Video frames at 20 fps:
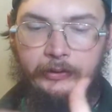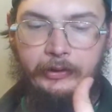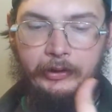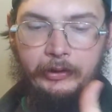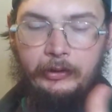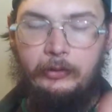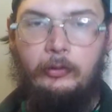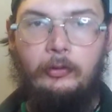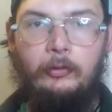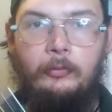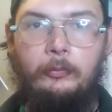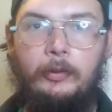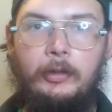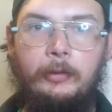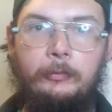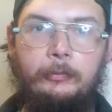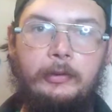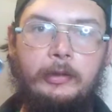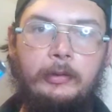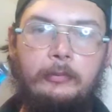think they're going to
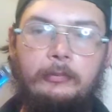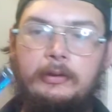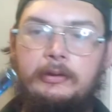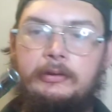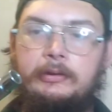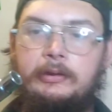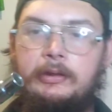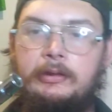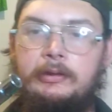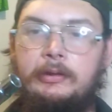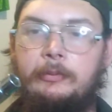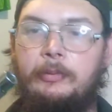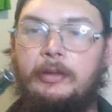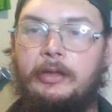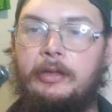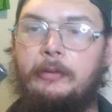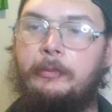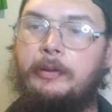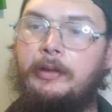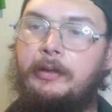probably become easier as I
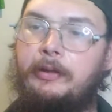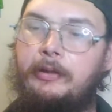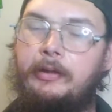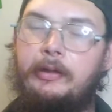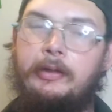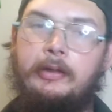break them in.